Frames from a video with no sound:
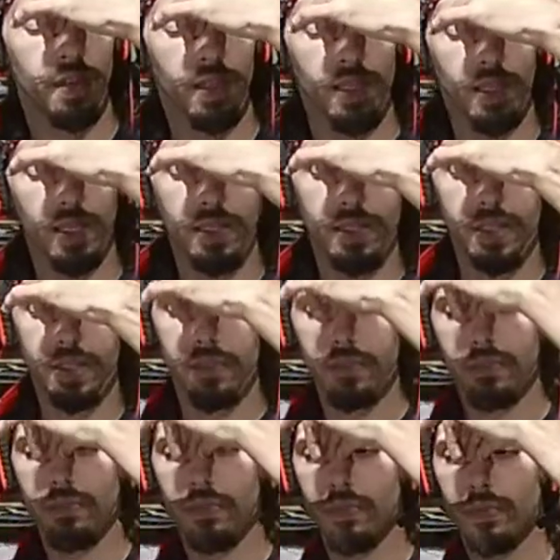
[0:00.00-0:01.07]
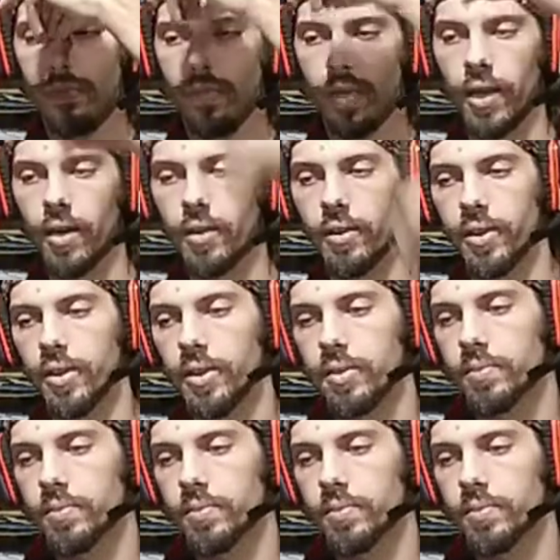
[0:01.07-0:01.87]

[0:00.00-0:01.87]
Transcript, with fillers: get this area